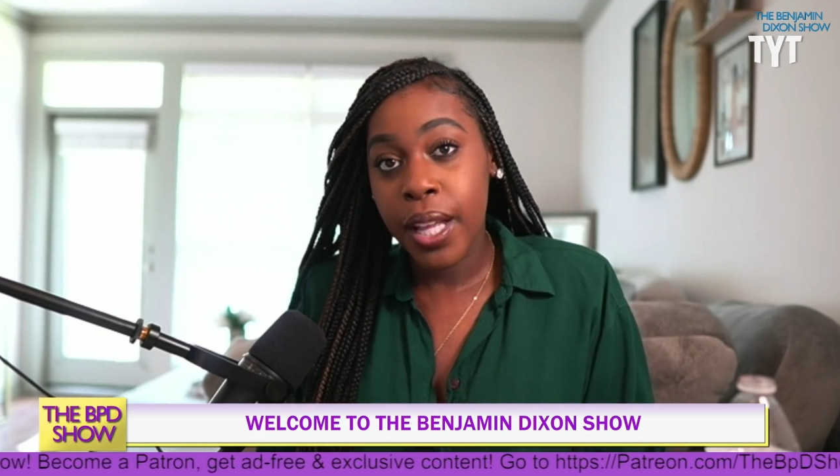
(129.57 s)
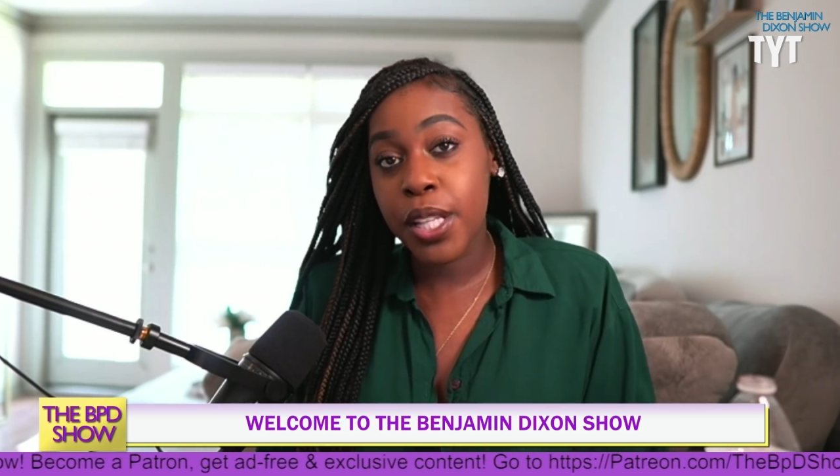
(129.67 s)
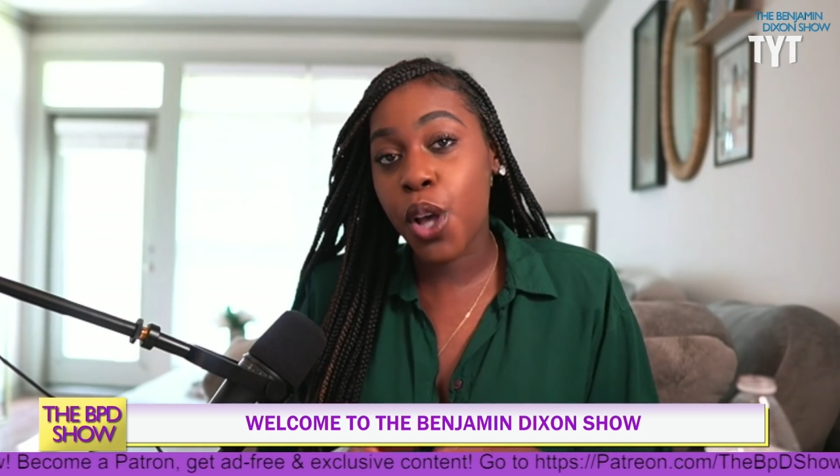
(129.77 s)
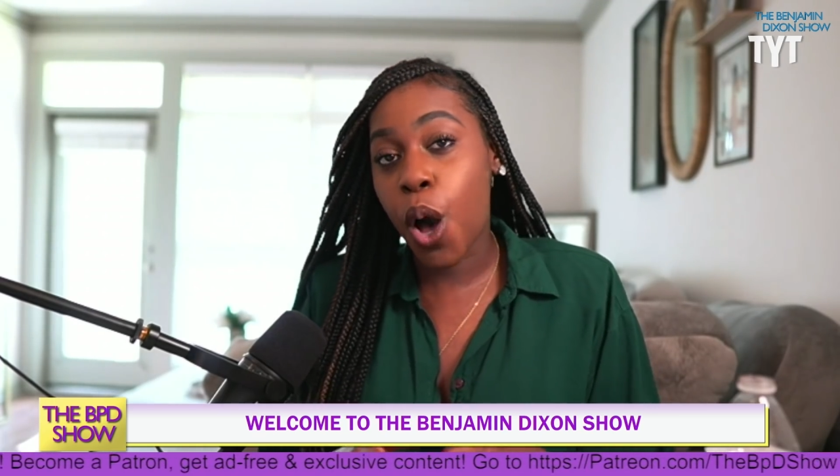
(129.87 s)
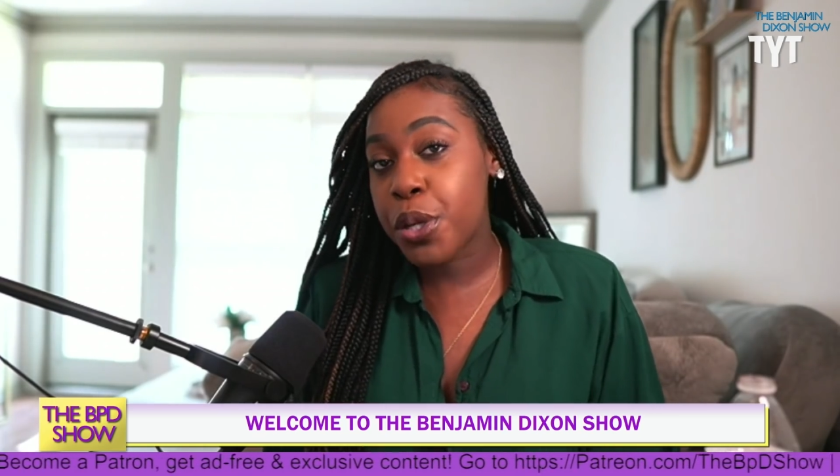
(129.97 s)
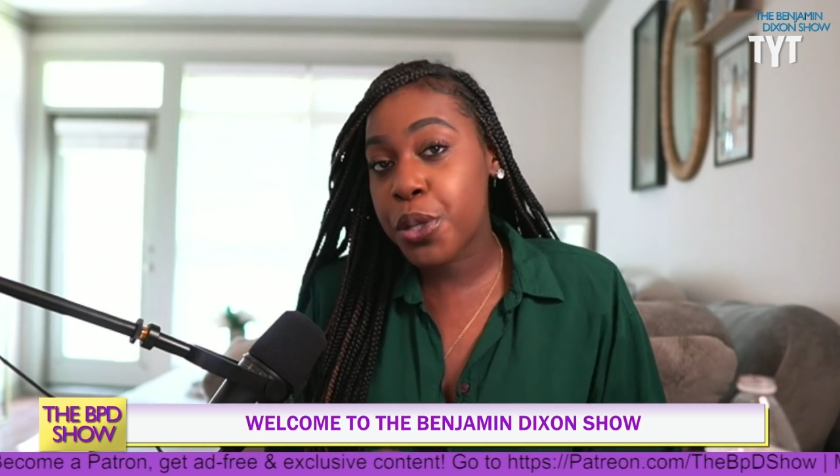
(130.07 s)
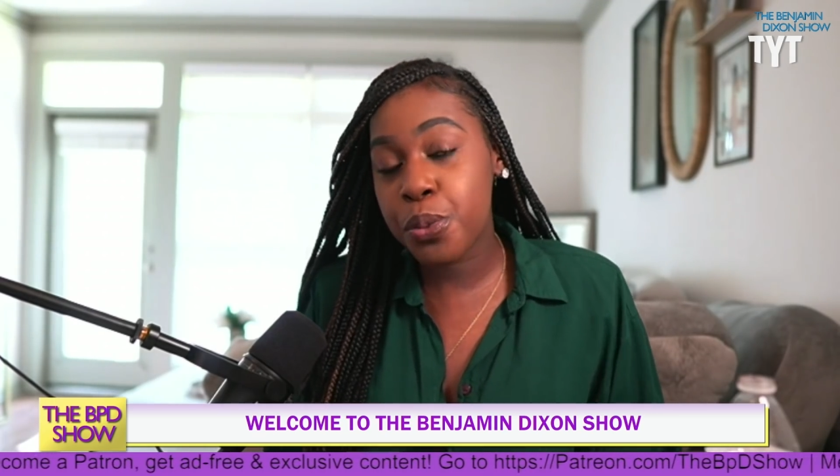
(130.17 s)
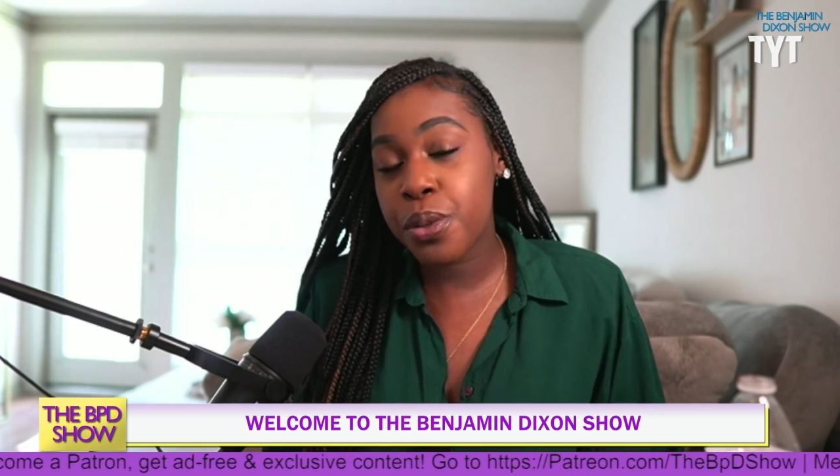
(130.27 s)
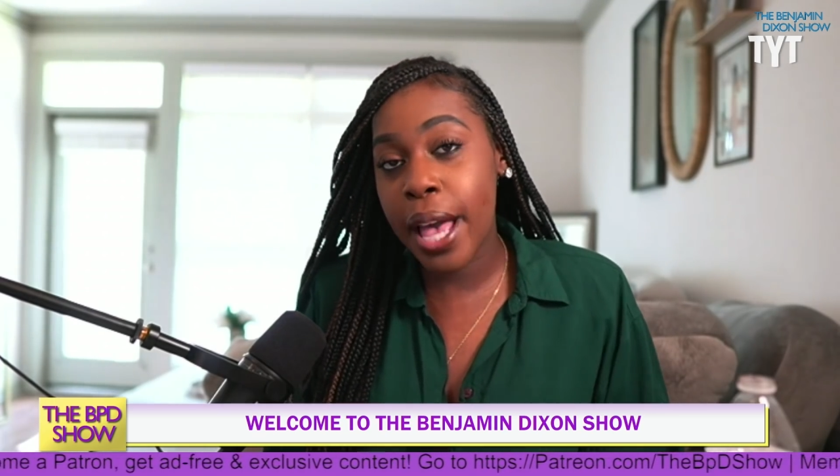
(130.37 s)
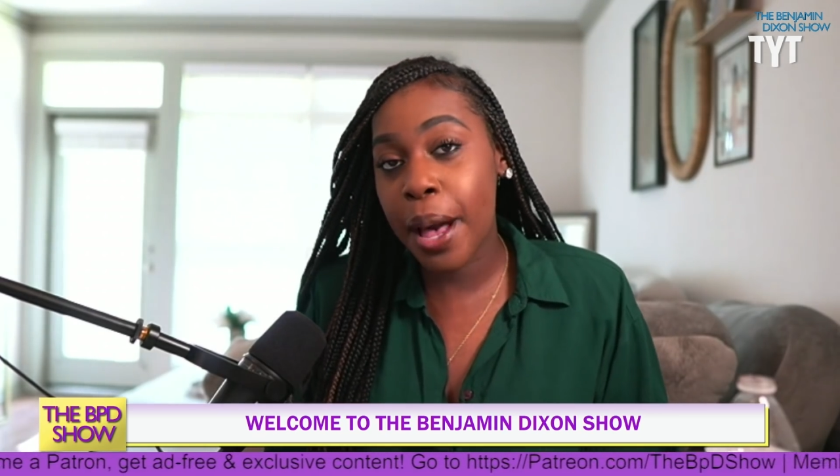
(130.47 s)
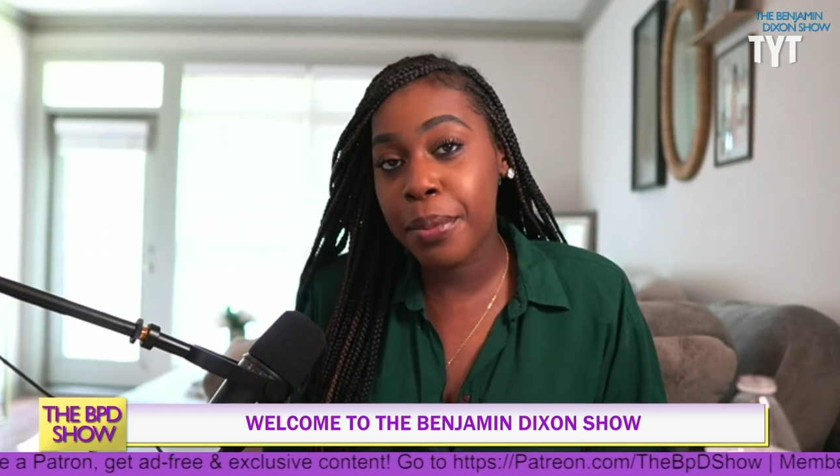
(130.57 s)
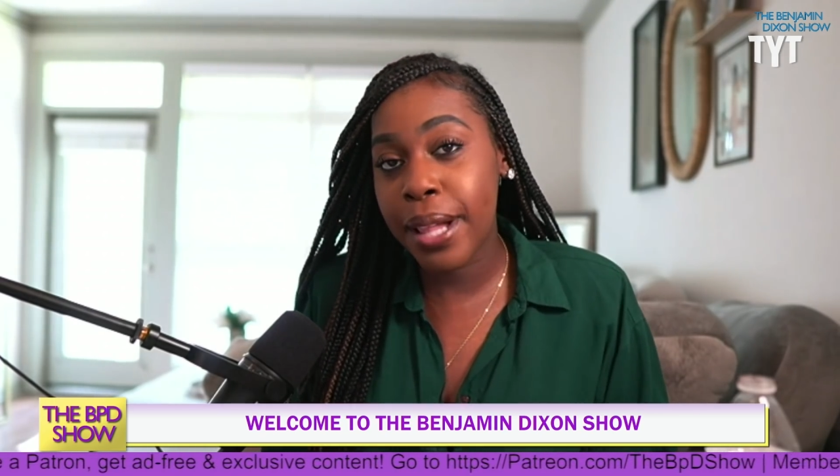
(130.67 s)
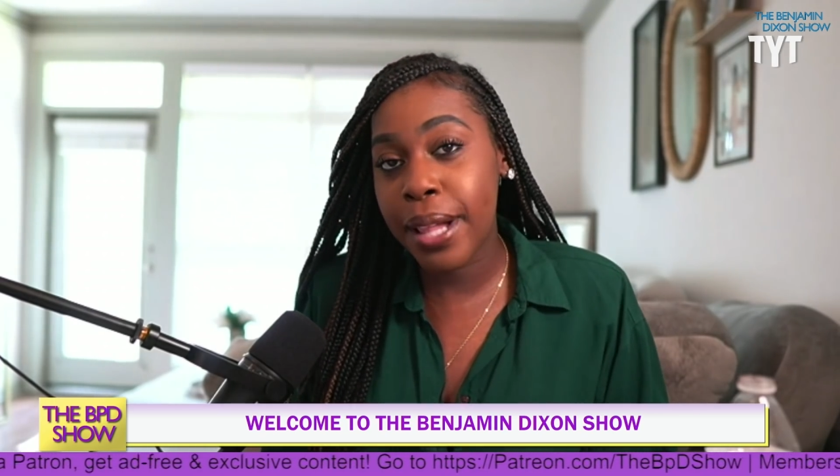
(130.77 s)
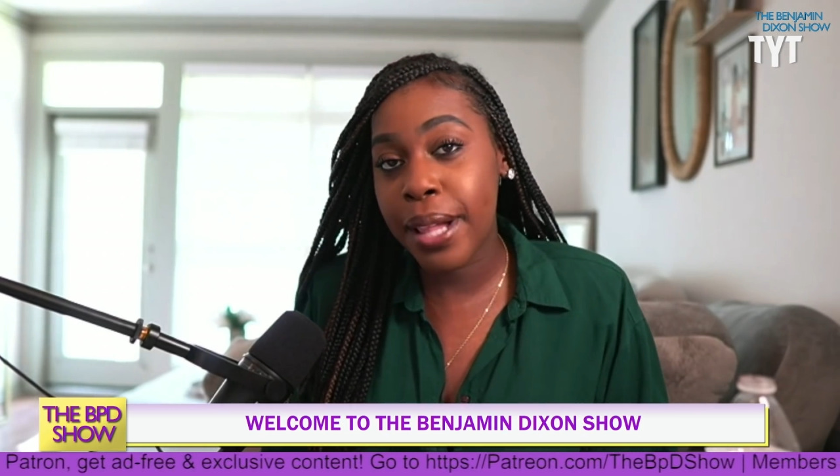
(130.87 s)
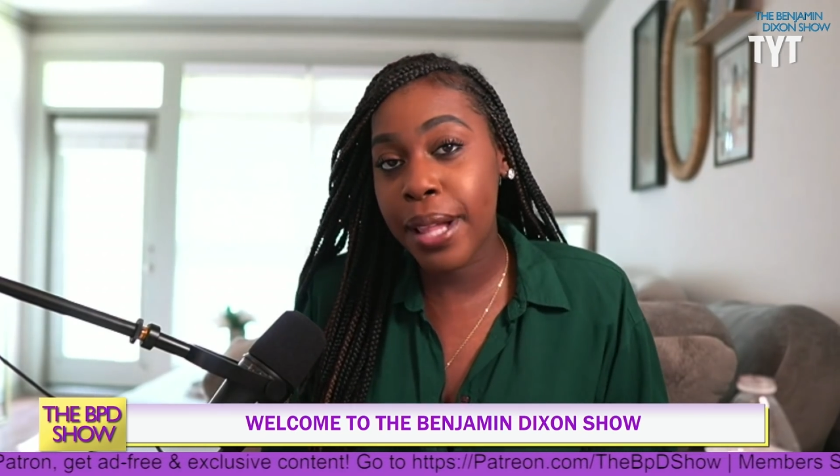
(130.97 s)
It's always shooting down
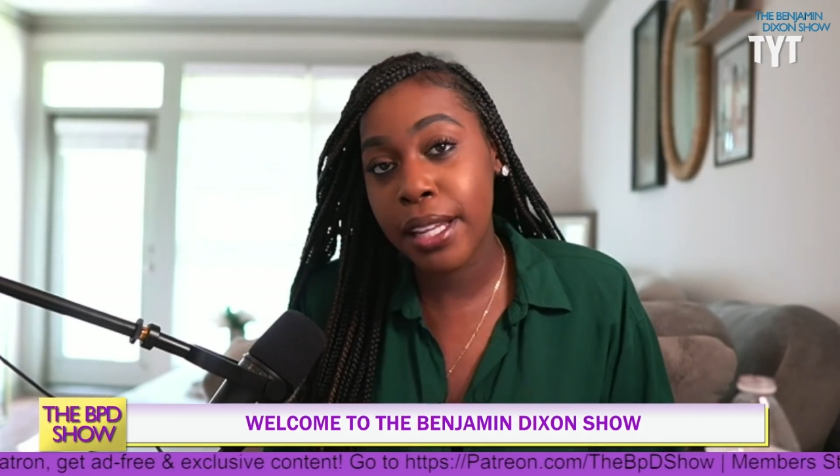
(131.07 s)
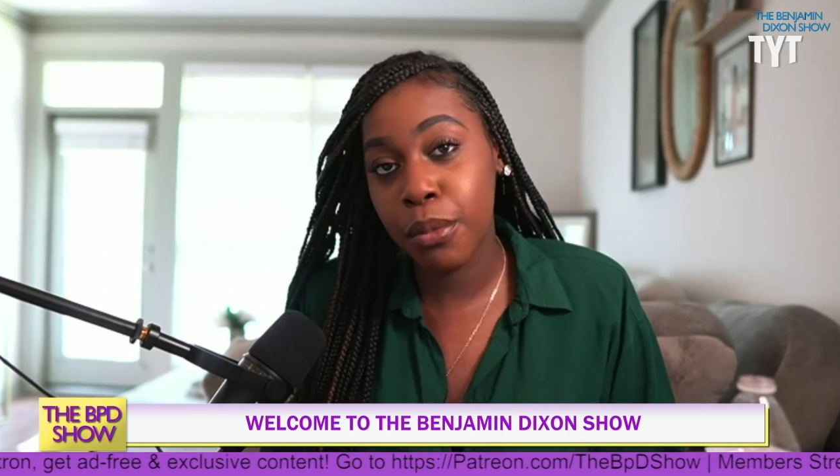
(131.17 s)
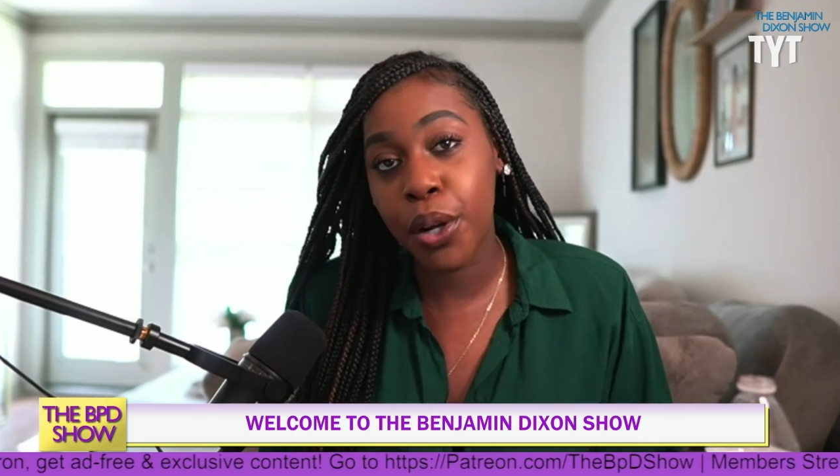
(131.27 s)
black men,